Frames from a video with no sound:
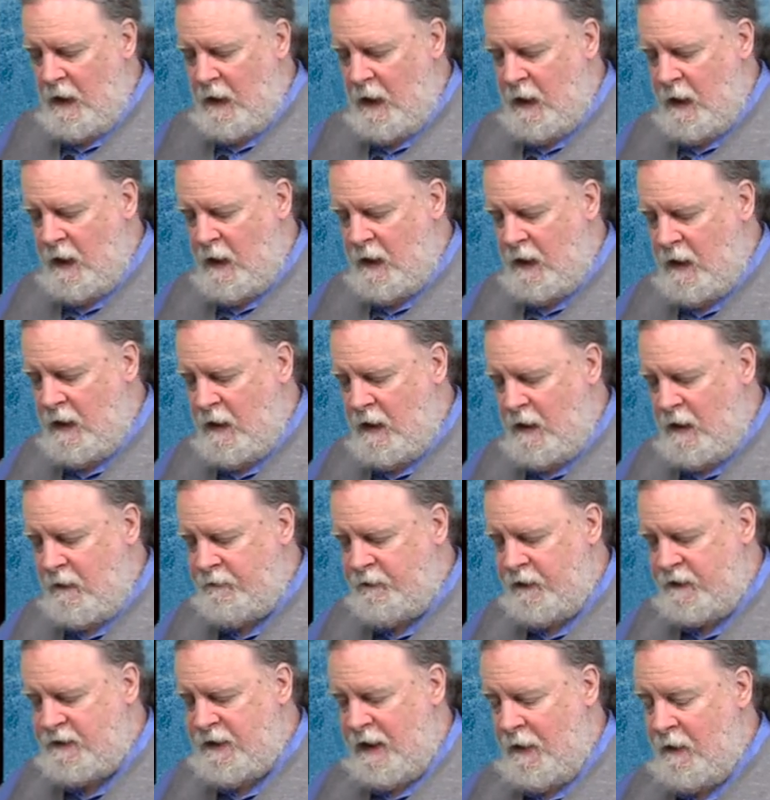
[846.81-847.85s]
Uh,
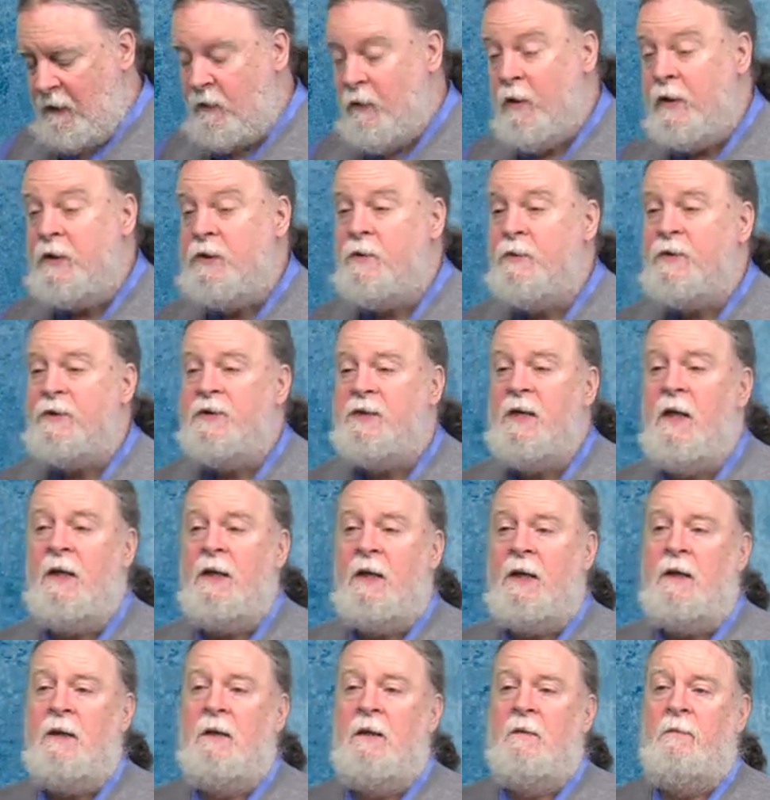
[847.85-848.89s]
for example, according to a
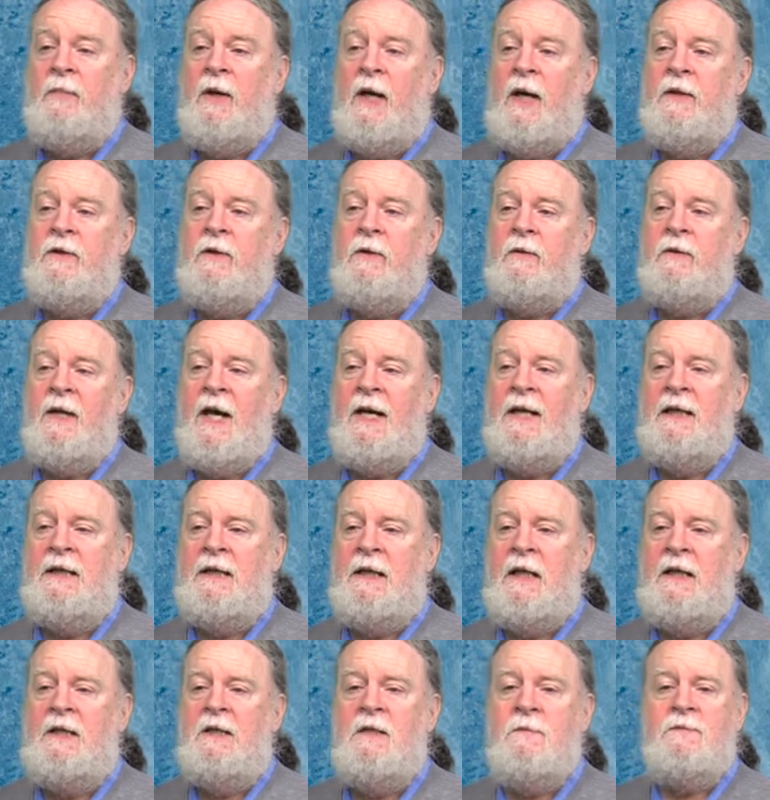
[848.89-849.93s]
study by the United
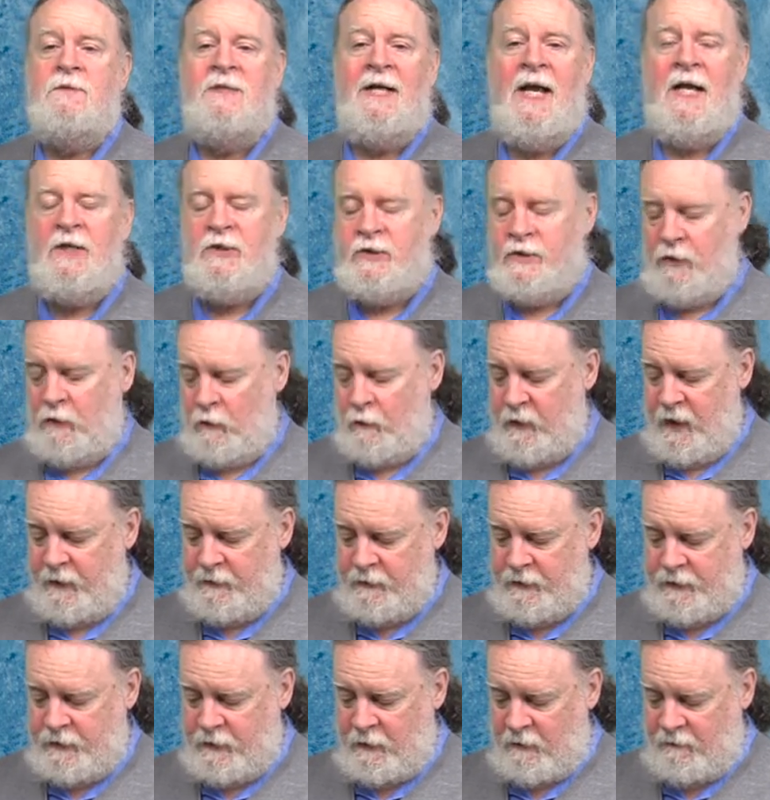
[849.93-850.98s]
Kingdom's National Weather
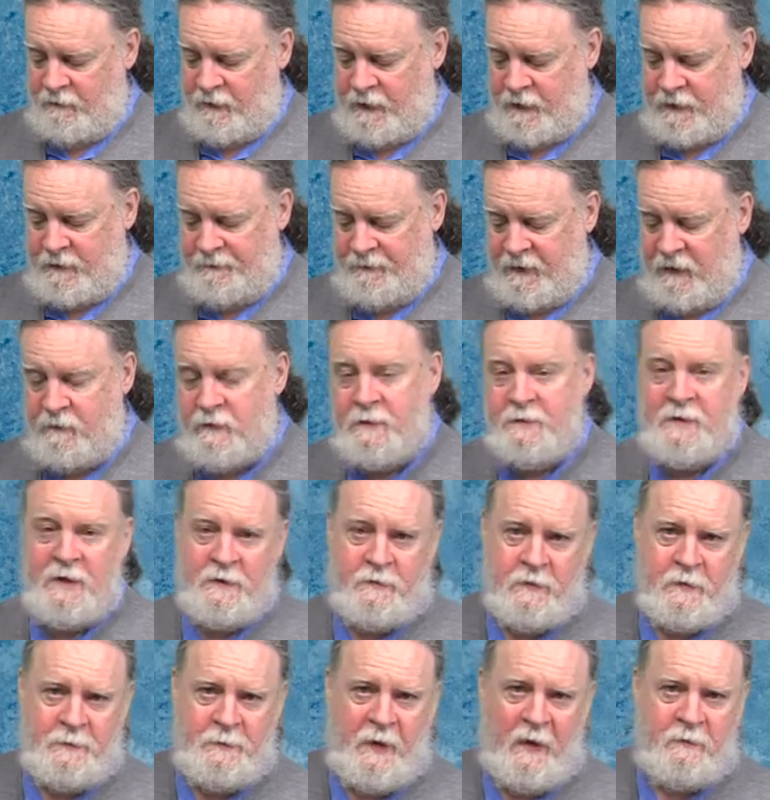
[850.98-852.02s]
Service, was, this
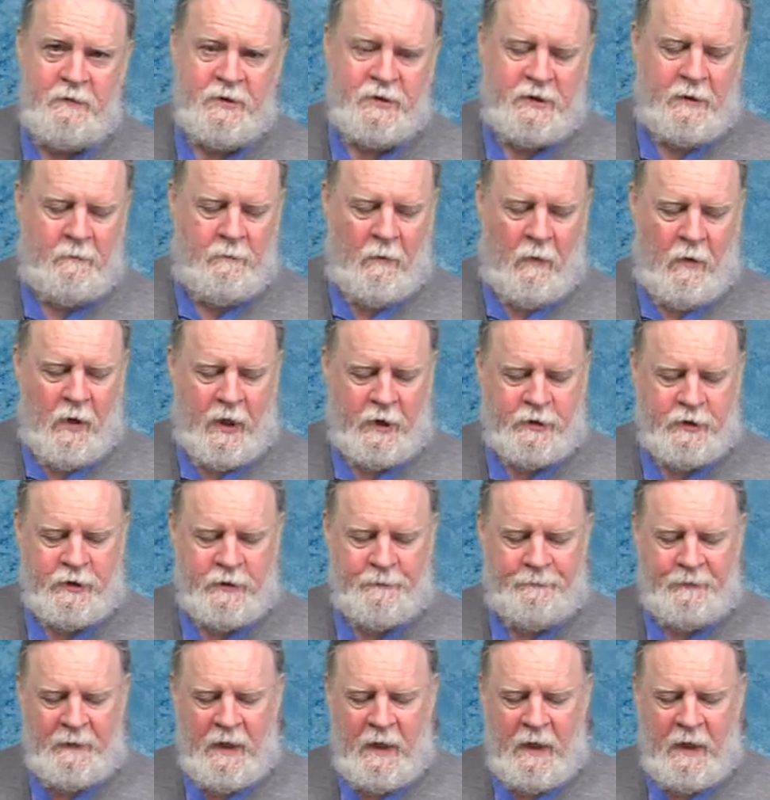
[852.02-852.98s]
was published in March,